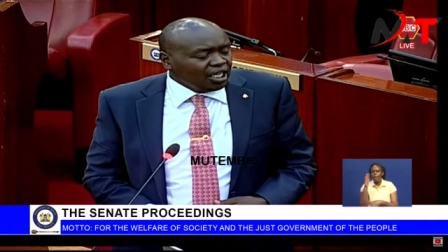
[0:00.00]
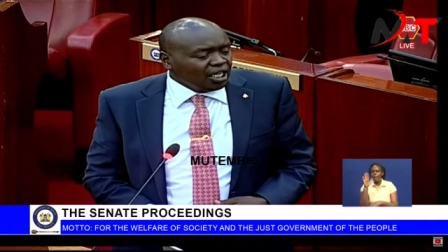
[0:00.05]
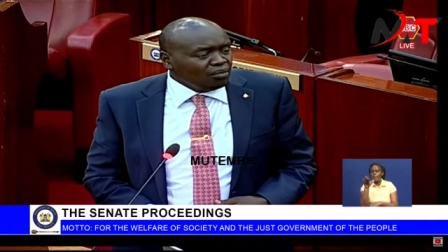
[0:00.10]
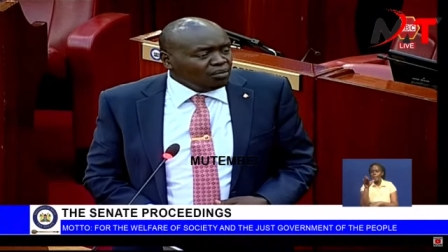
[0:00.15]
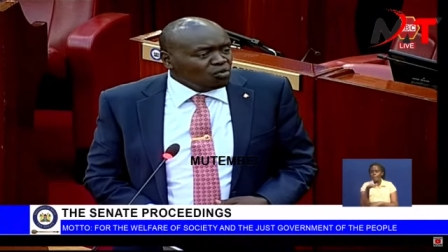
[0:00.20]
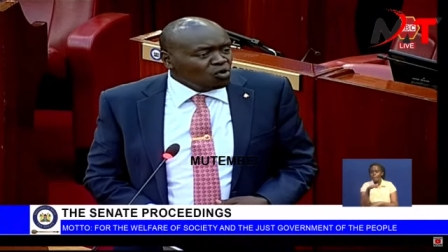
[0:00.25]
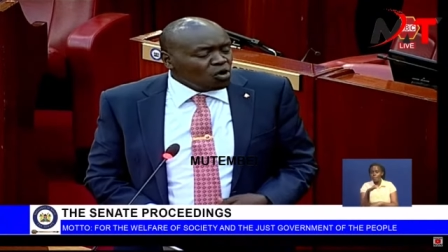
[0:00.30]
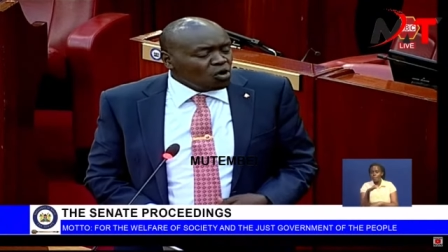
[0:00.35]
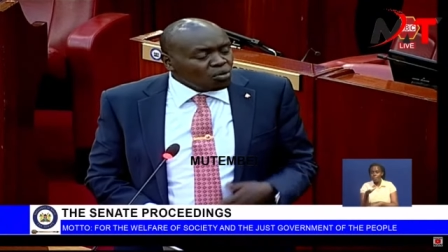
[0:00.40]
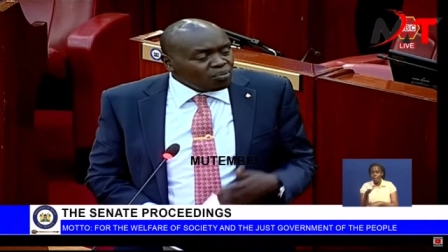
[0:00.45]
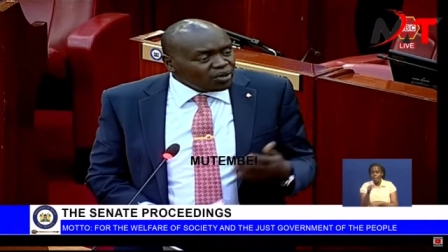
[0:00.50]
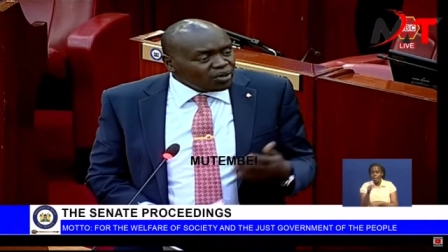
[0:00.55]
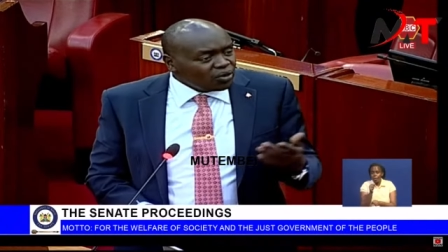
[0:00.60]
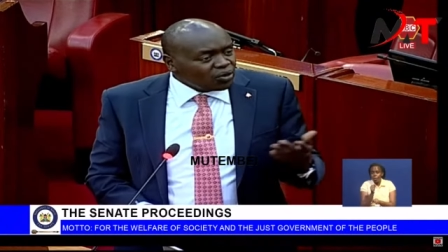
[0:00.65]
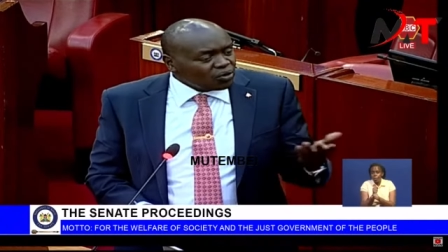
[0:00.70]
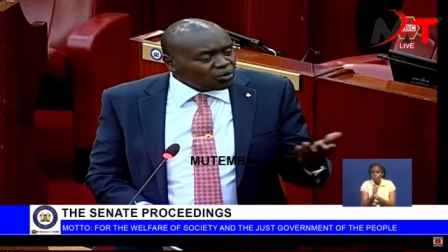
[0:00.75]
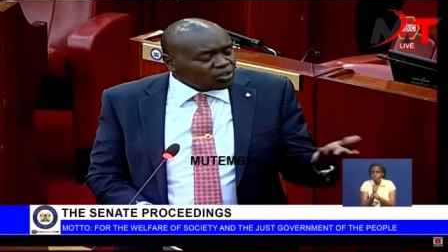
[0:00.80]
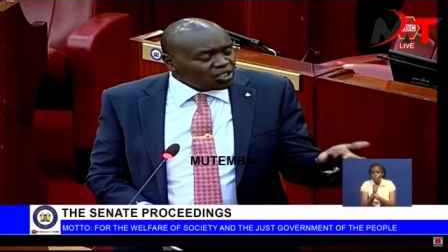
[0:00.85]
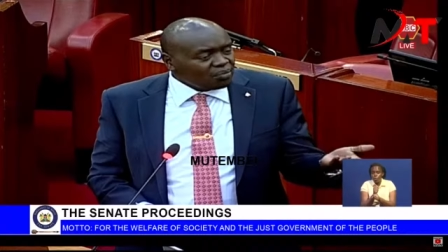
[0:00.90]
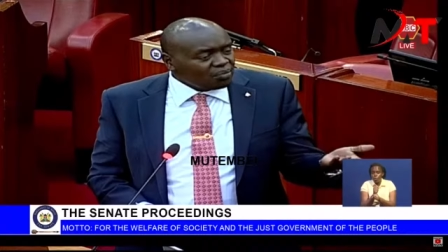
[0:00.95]
uh,
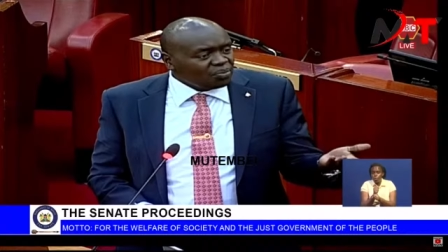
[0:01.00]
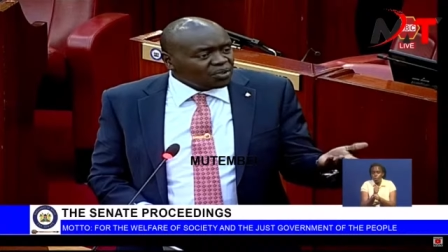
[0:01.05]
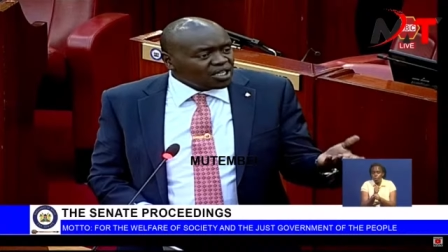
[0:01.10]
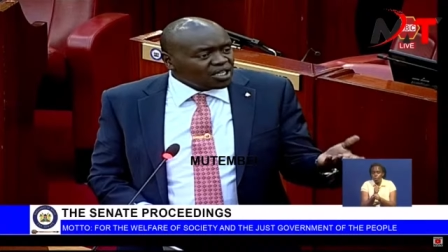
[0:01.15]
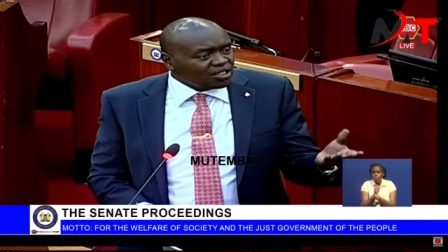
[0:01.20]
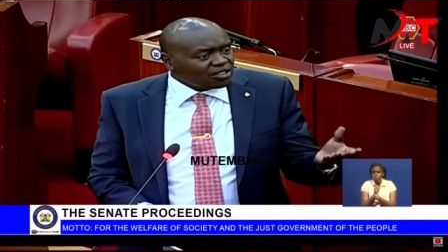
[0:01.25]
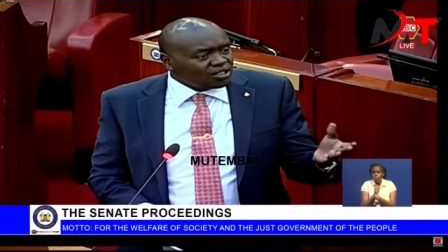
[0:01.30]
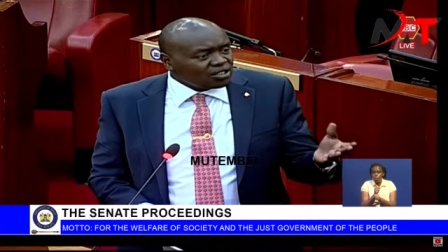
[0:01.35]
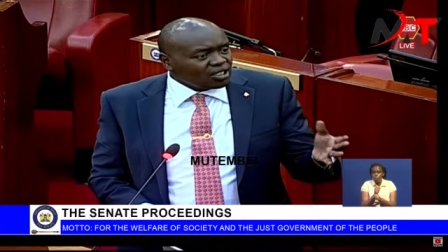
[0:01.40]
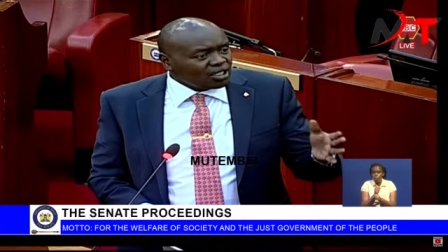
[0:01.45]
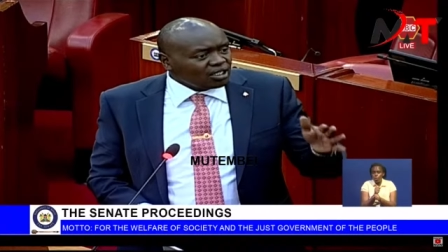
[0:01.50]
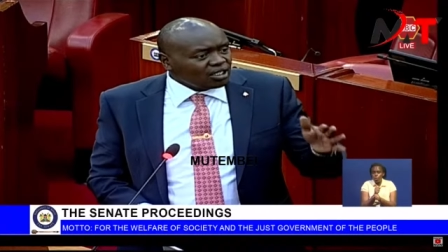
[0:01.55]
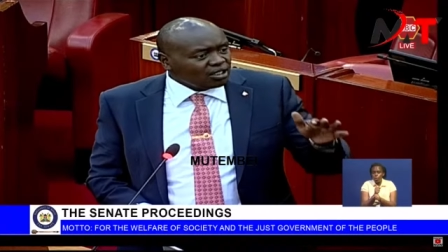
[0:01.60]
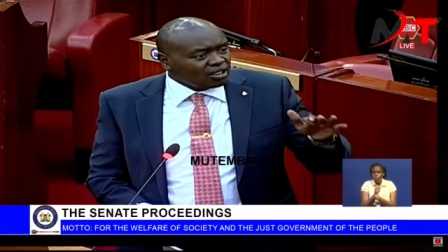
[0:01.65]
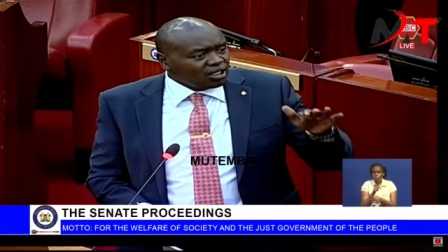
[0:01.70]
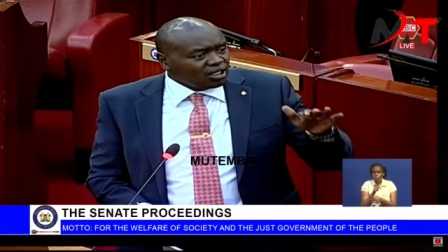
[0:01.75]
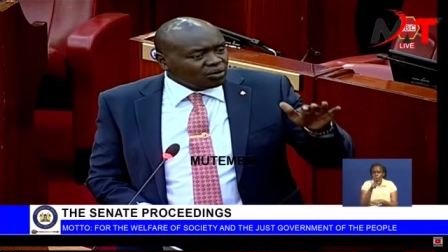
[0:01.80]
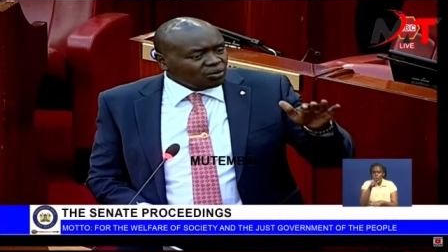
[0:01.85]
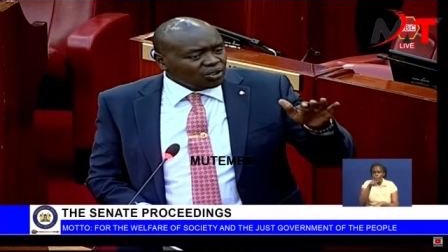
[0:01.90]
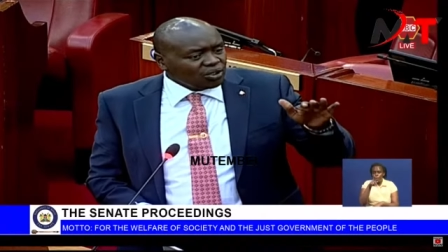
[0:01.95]
Mugobe or the PS,
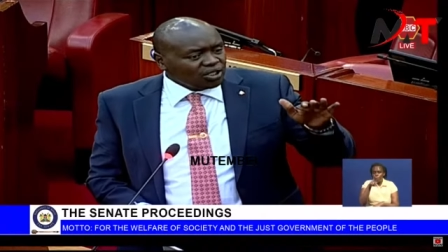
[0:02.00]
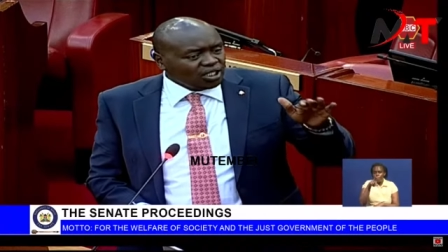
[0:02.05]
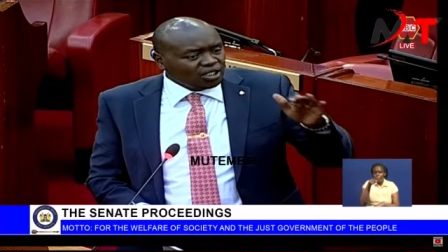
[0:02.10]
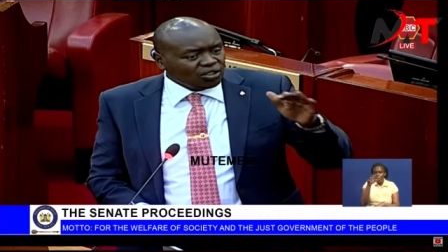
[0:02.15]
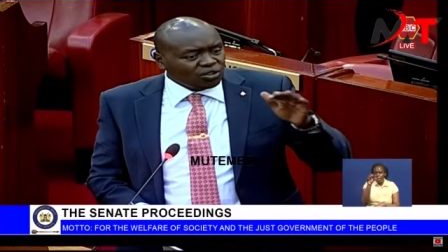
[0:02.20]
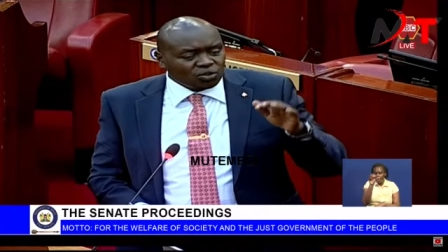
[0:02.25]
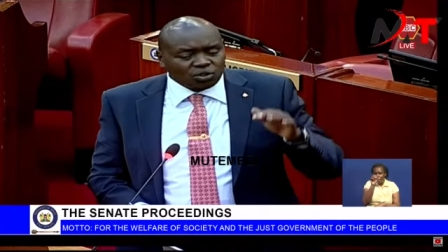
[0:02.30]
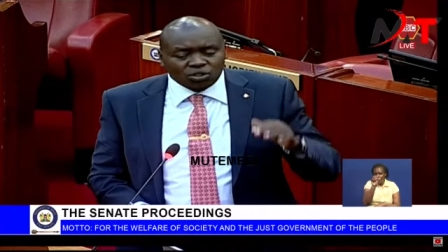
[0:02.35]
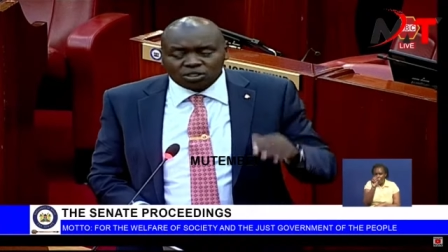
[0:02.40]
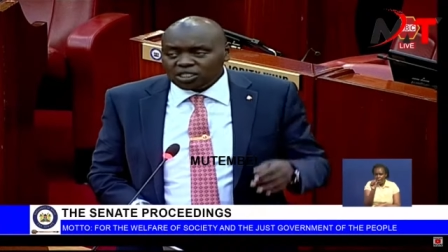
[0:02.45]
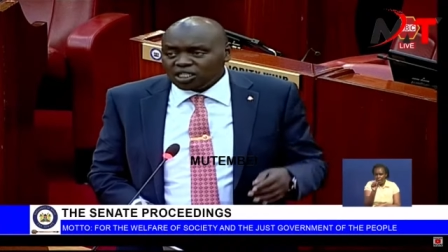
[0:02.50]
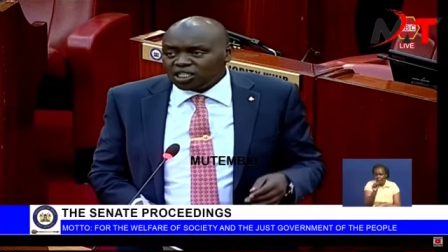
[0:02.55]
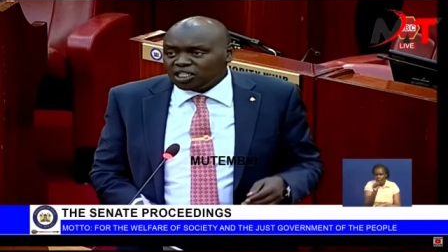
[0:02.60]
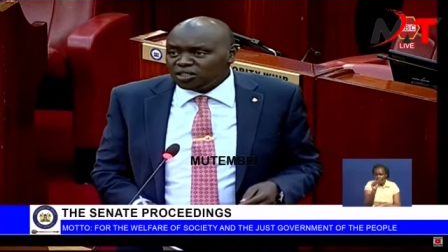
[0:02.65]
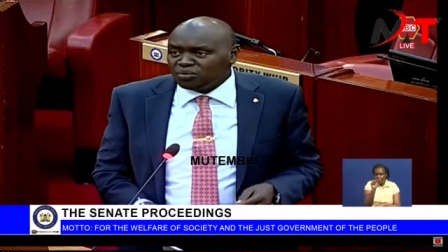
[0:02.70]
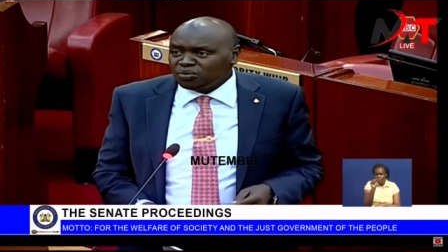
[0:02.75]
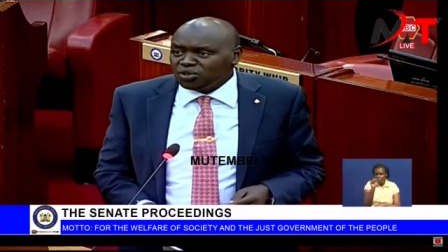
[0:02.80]
the, the, with the stout uh,